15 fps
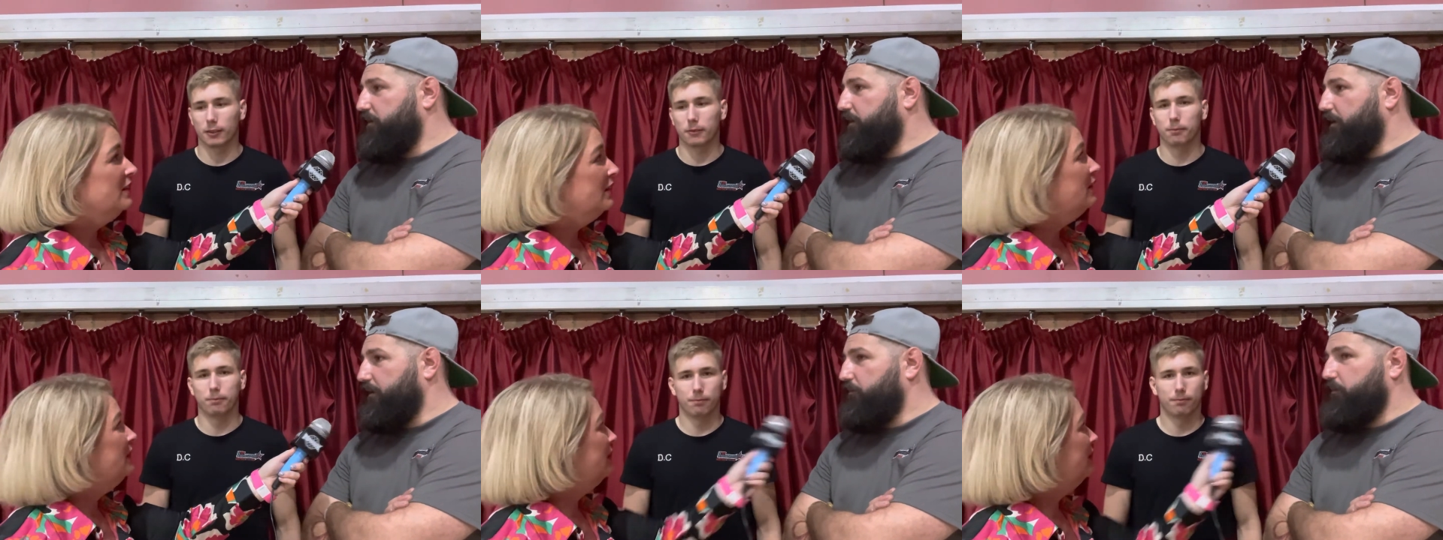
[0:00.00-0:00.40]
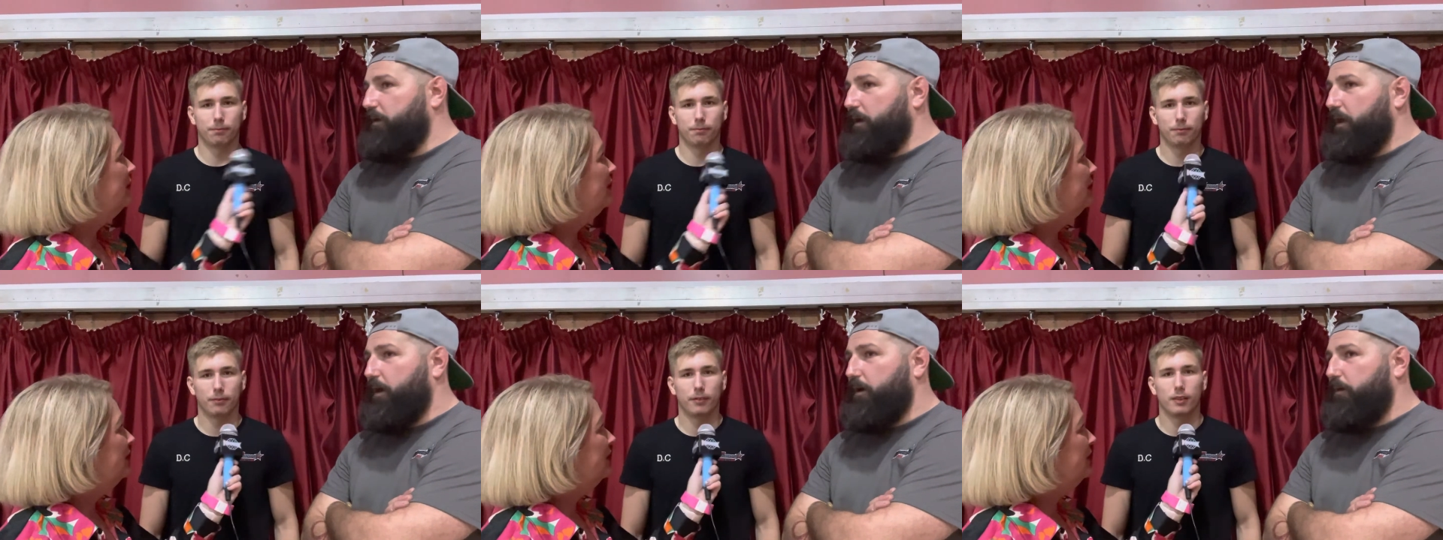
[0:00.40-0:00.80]
Speaker 1: Uh,
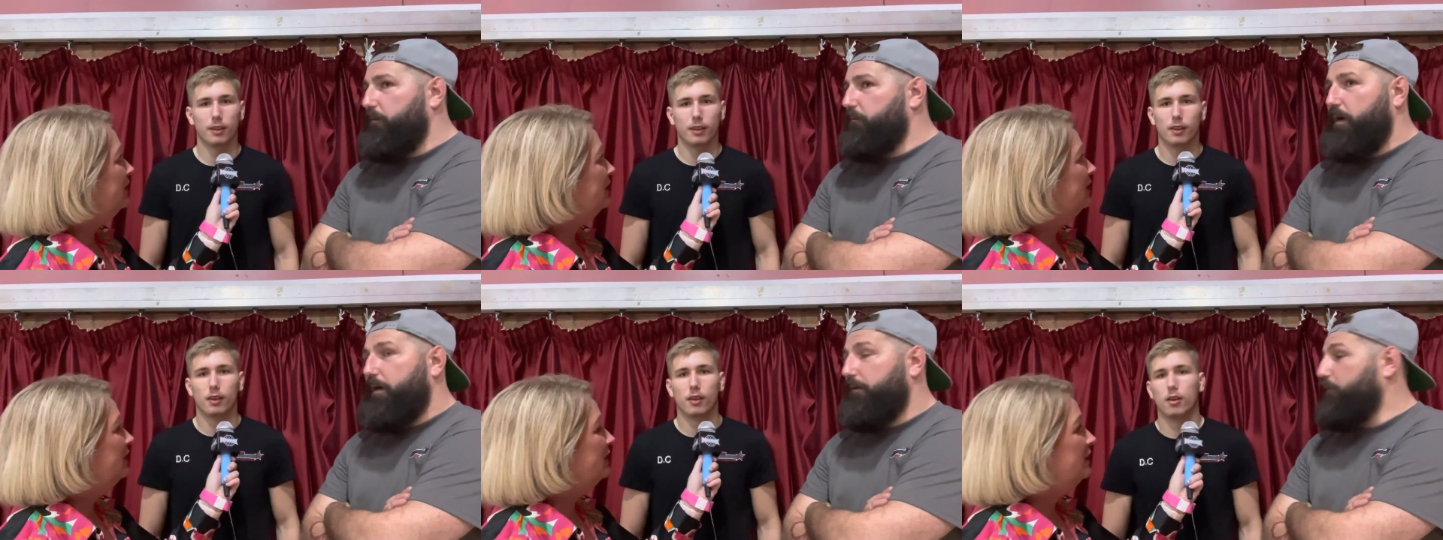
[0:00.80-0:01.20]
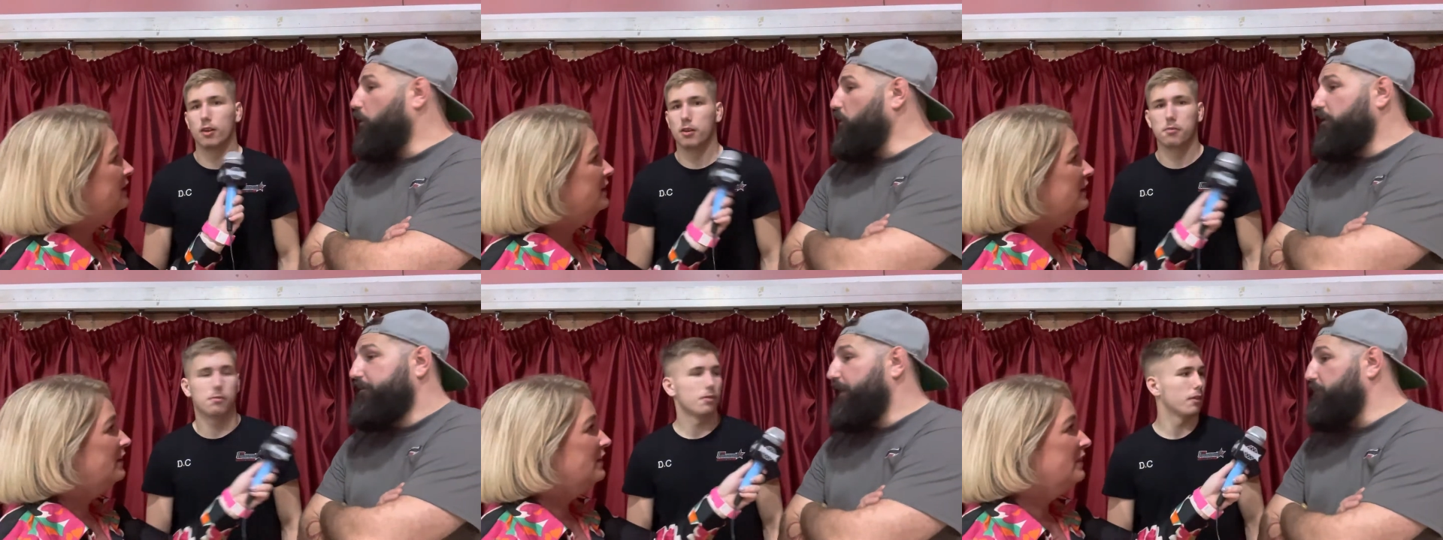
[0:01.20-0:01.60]

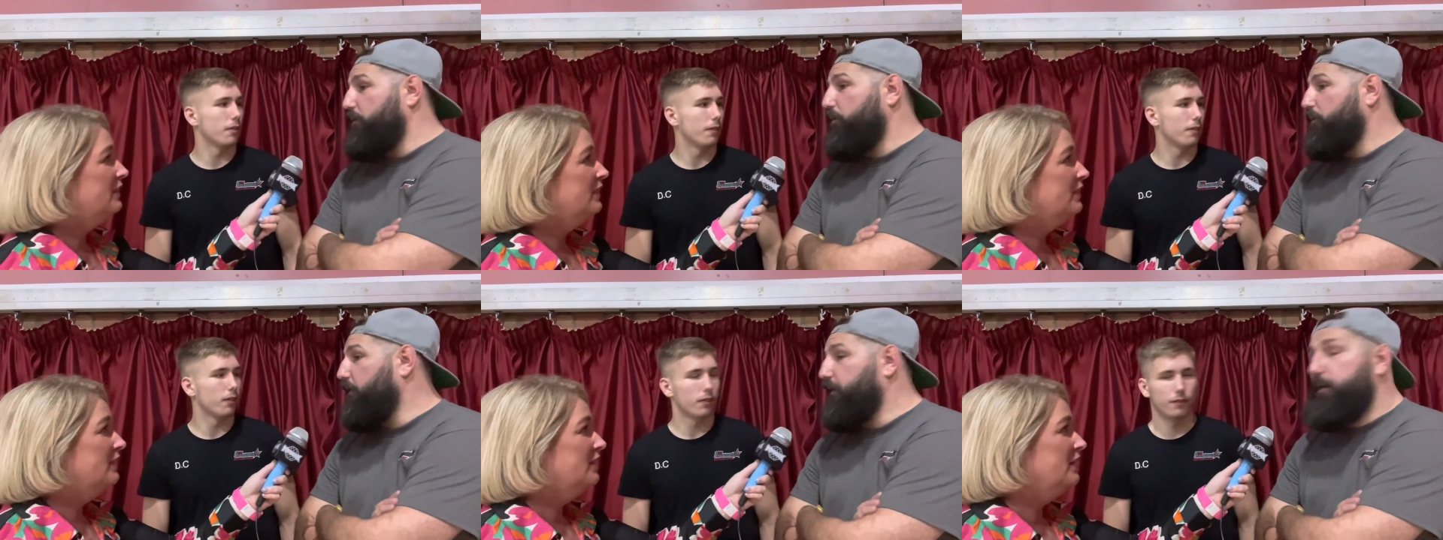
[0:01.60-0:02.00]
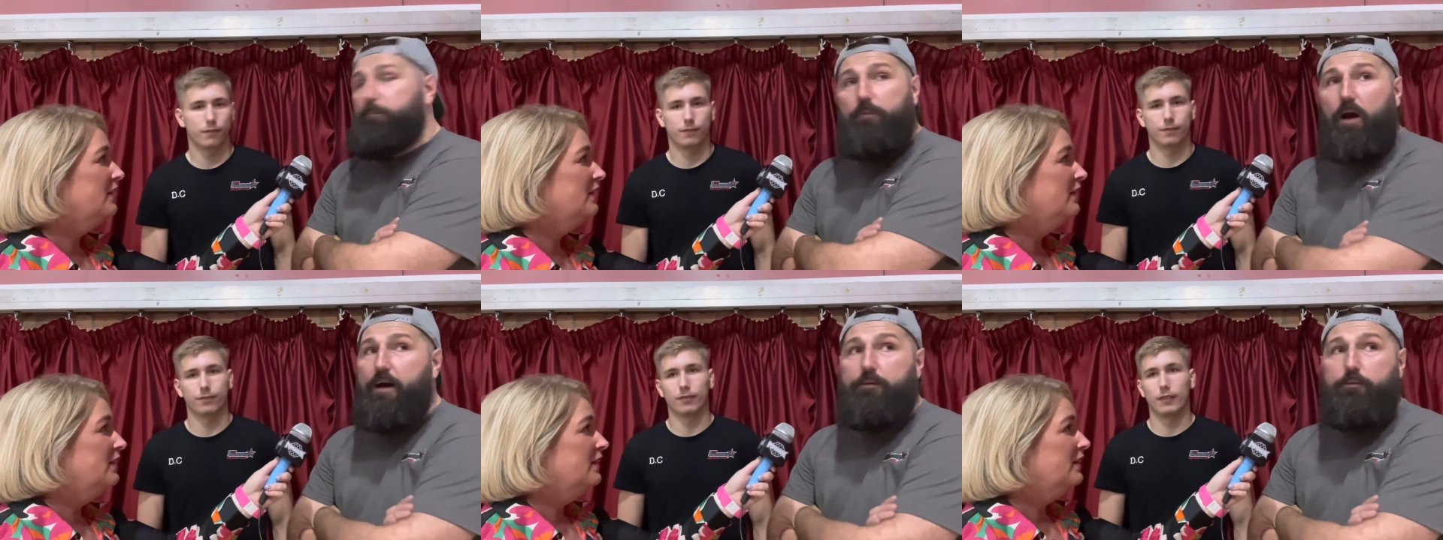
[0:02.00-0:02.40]
all of them, all of them
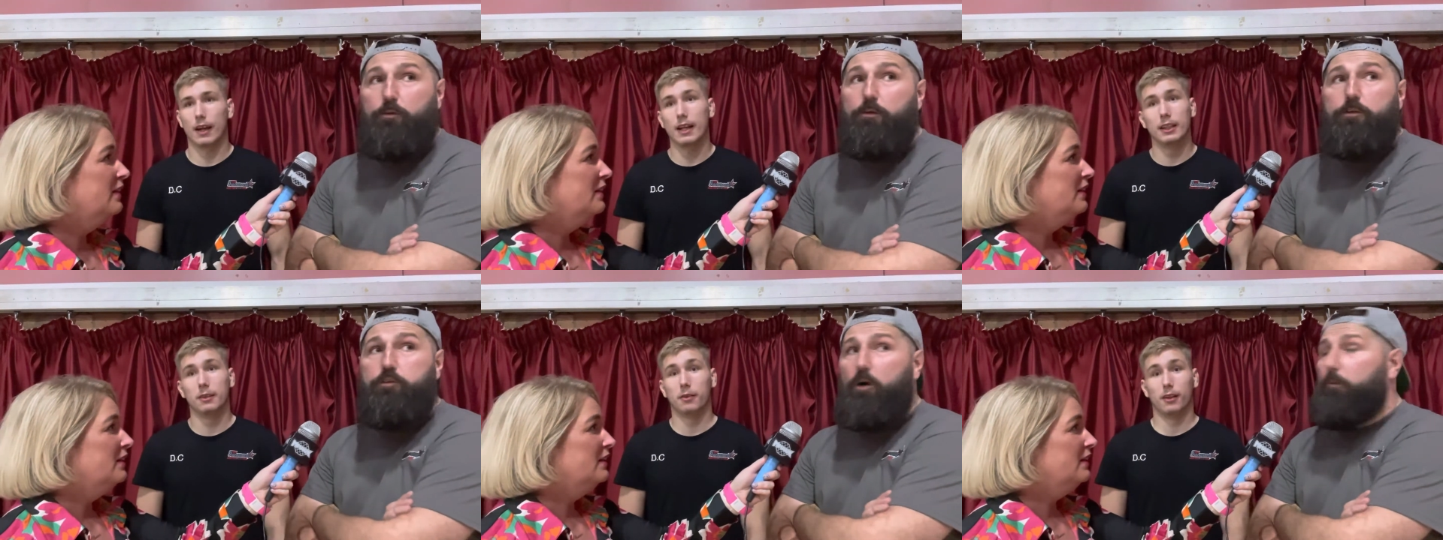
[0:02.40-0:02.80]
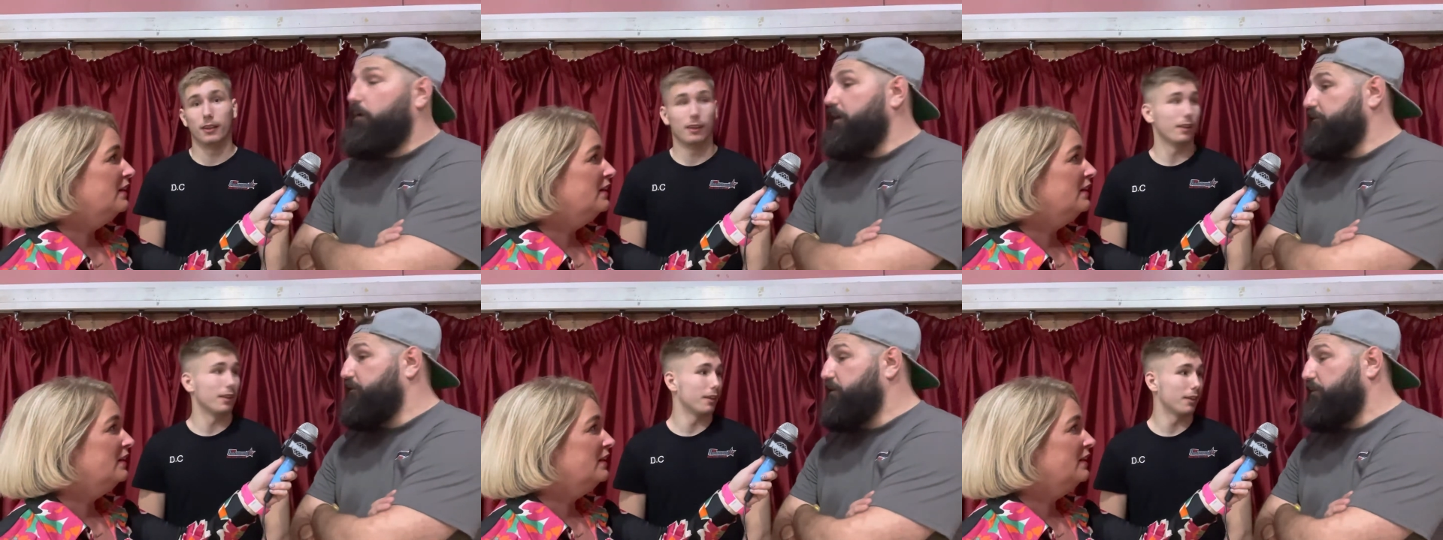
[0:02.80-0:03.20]
guys, all the top
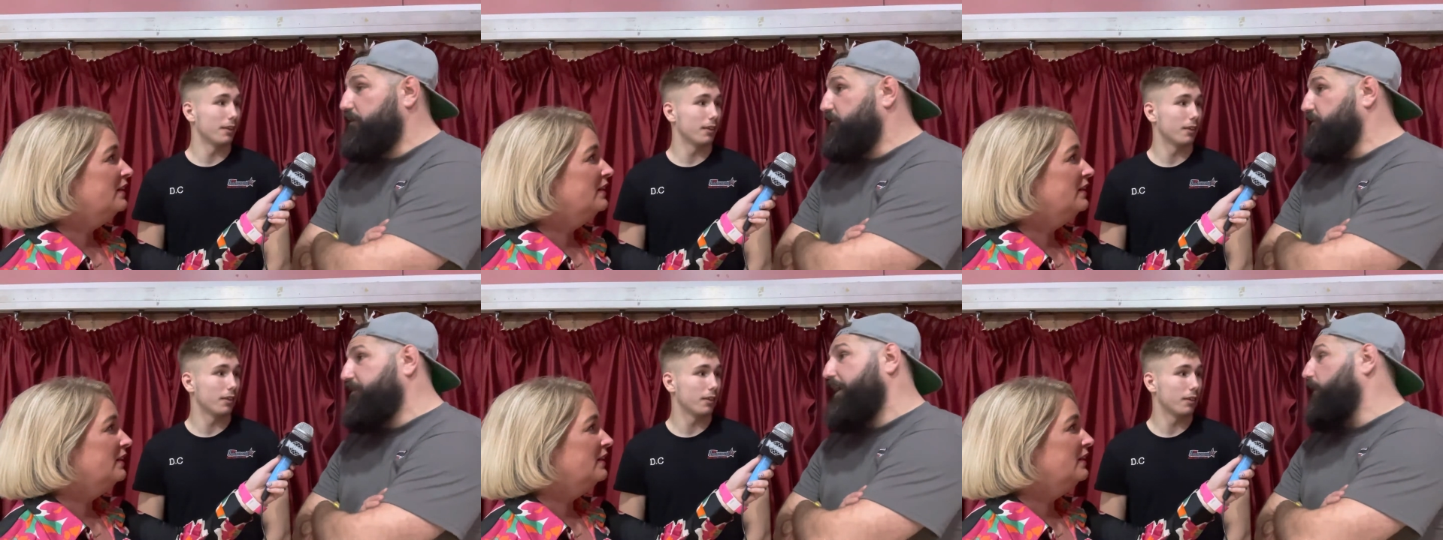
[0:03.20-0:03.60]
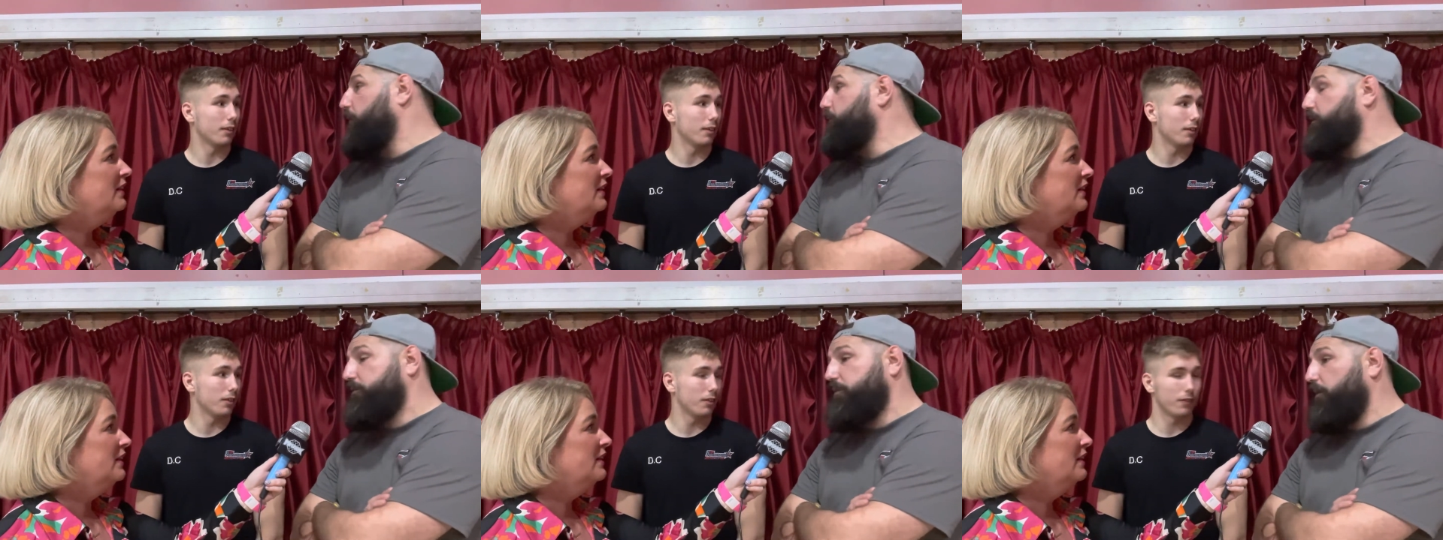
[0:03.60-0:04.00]
ones. He wants to fight all
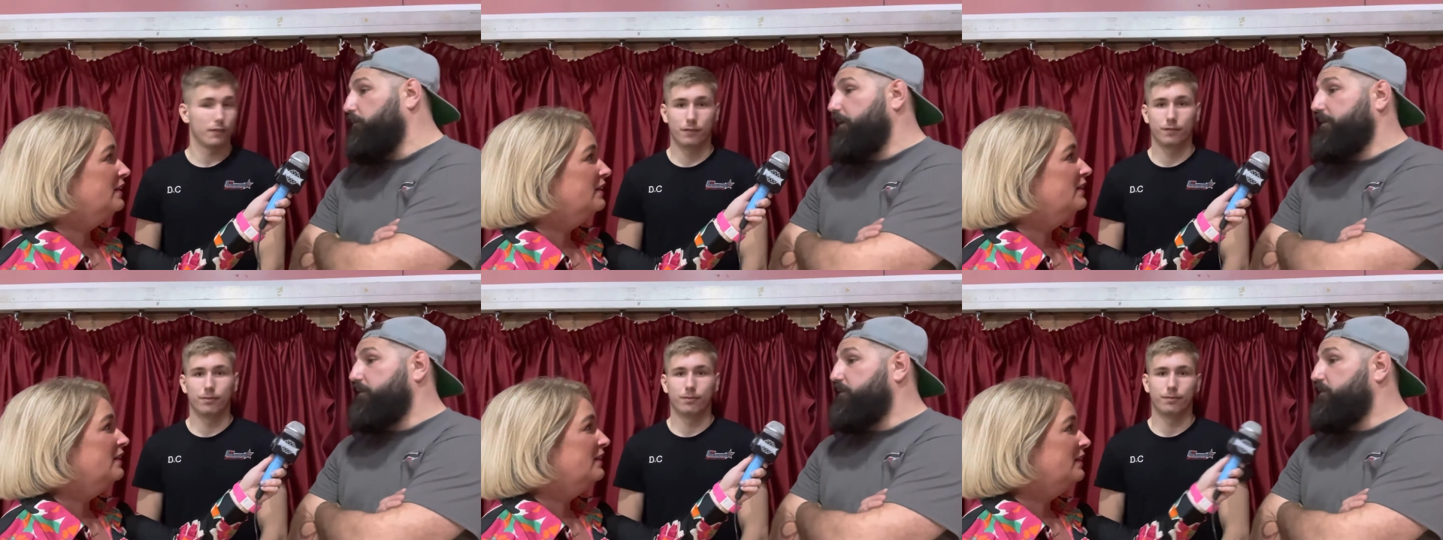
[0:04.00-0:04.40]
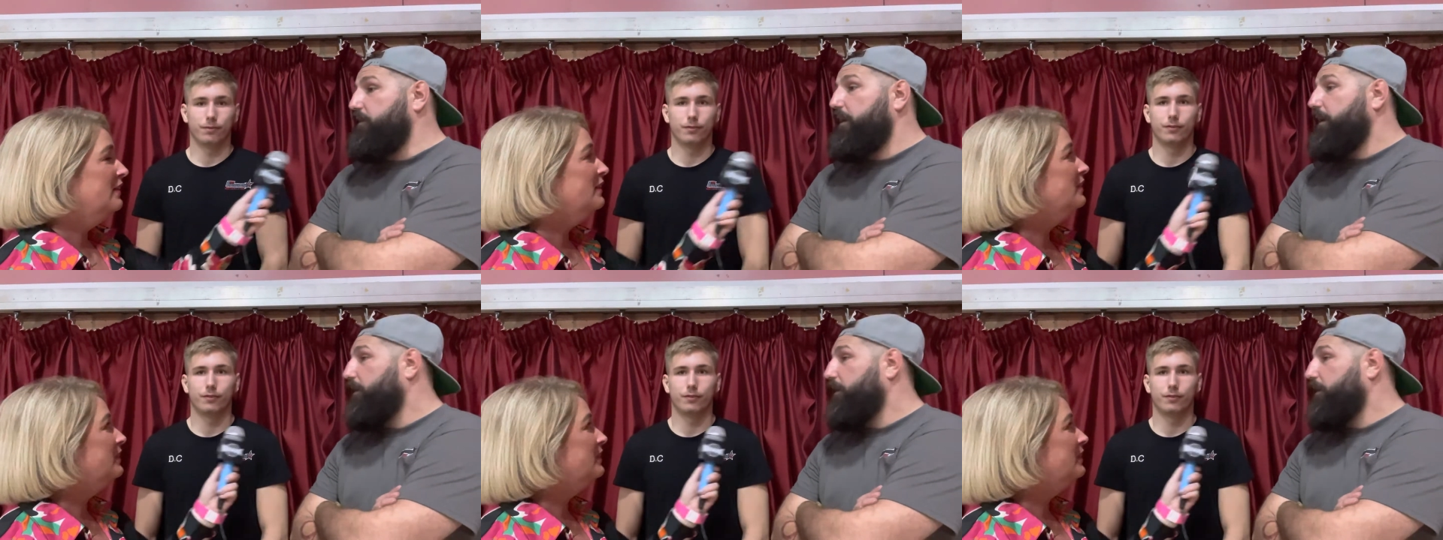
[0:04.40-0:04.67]
the top ones.